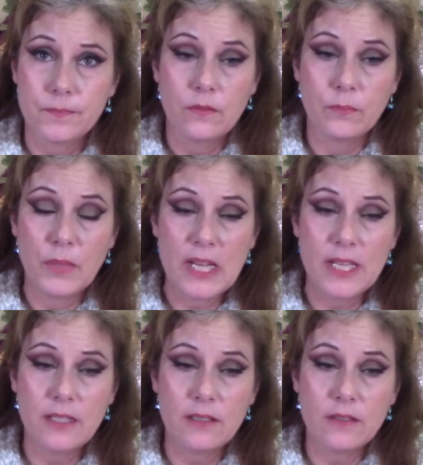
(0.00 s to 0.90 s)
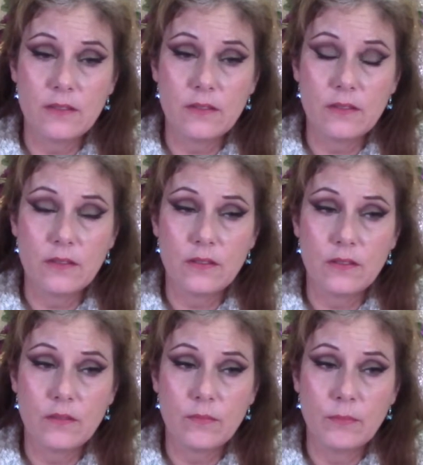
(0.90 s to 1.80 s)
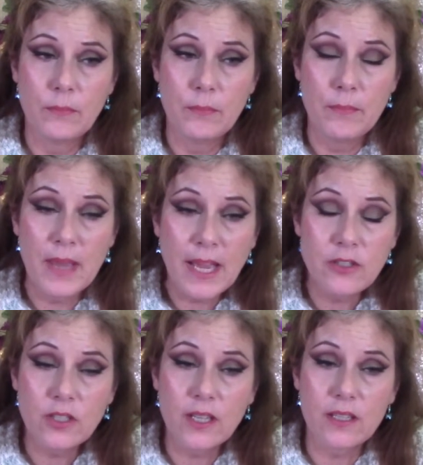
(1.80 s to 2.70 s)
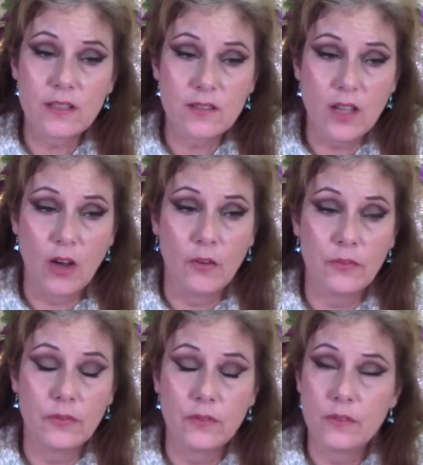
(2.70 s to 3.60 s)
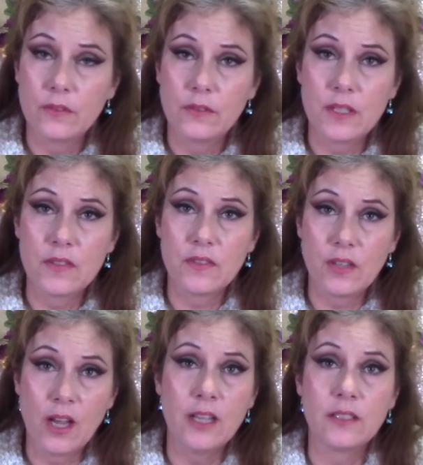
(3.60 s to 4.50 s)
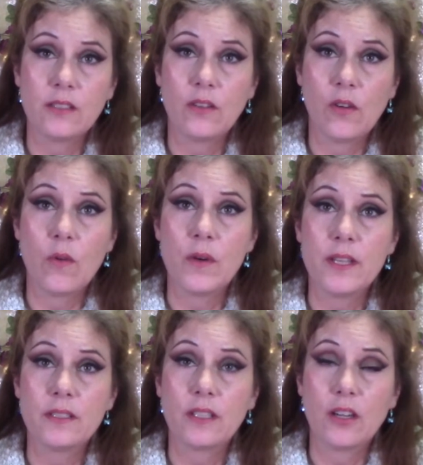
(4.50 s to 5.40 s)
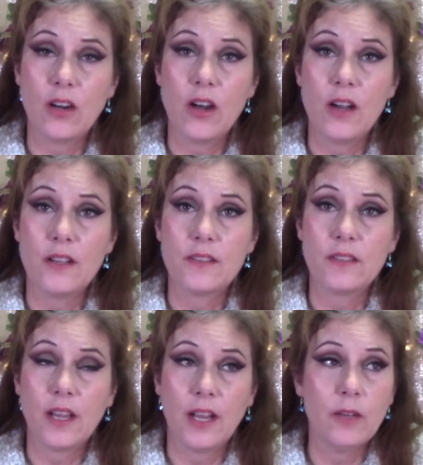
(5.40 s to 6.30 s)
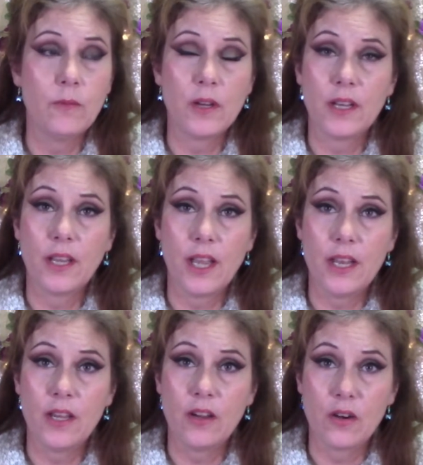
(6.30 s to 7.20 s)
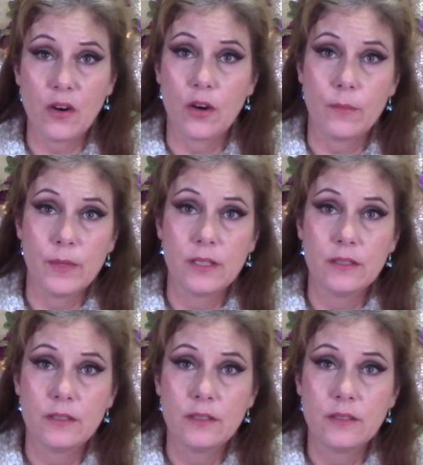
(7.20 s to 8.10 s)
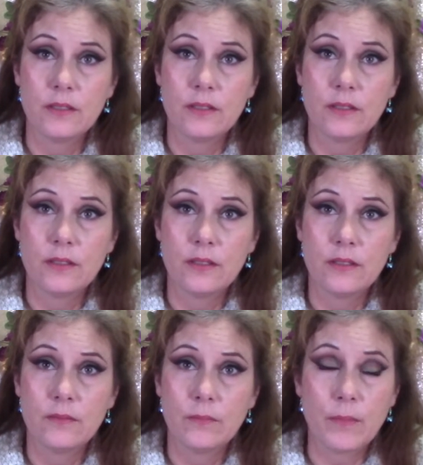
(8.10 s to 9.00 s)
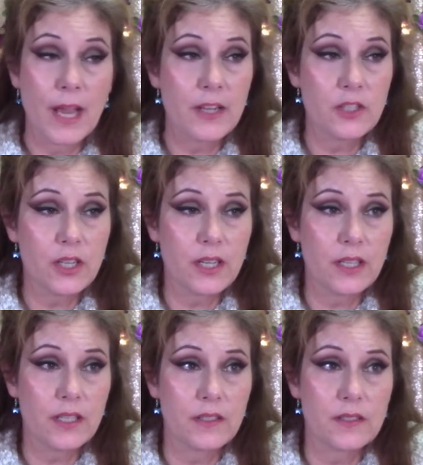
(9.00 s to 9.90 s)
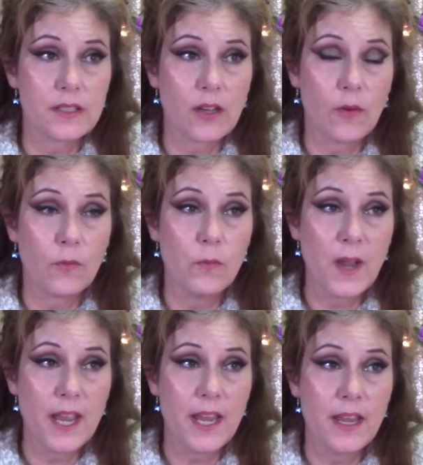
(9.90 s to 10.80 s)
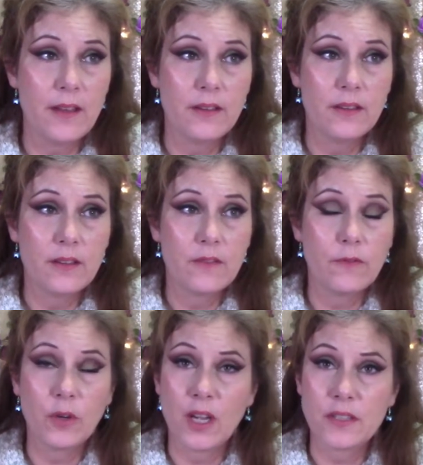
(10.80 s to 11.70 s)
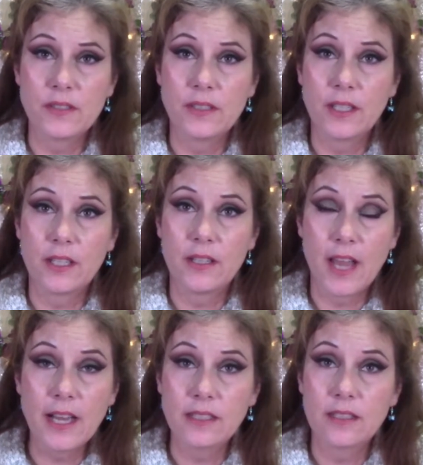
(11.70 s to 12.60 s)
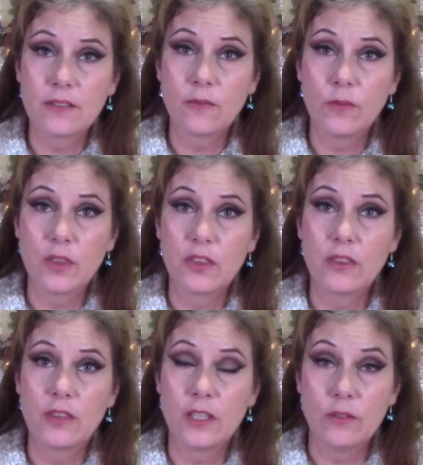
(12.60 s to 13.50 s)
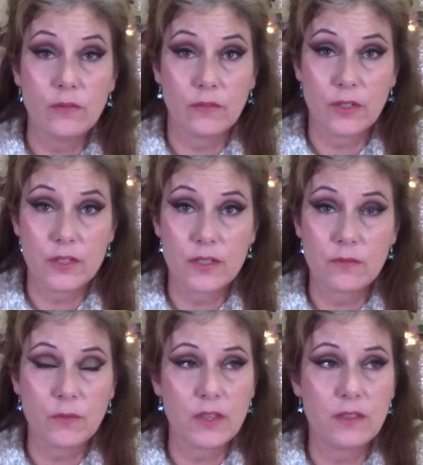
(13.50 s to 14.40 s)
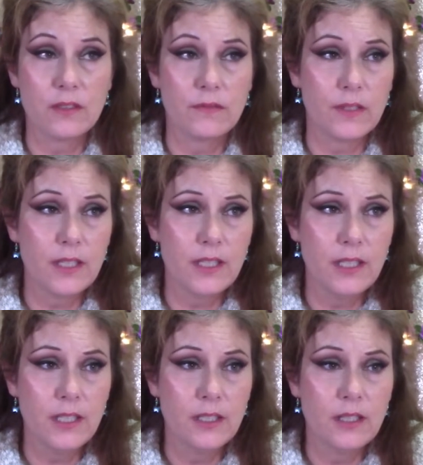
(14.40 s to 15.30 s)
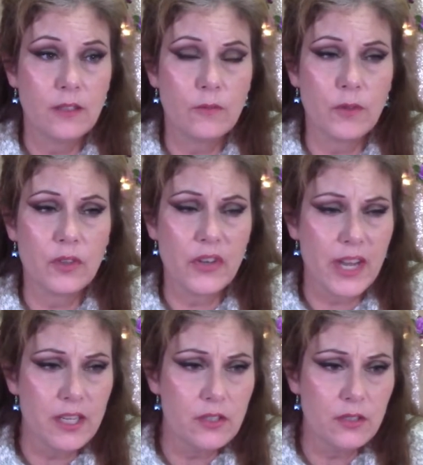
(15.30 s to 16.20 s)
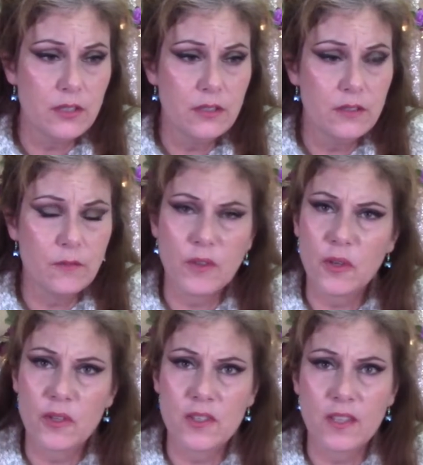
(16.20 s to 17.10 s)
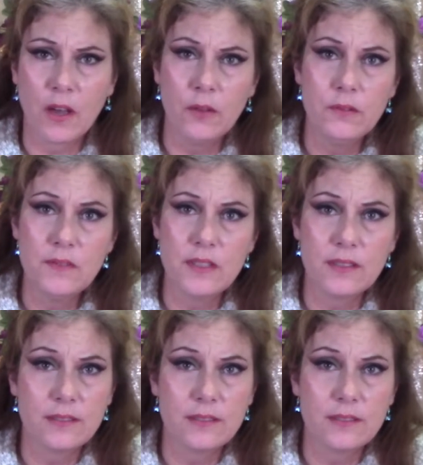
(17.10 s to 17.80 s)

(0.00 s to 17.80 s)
But magic itself is not going to cause anyone any harm. Magic is a way for us to connect with the universe, with divinity, with nature, with ourselves.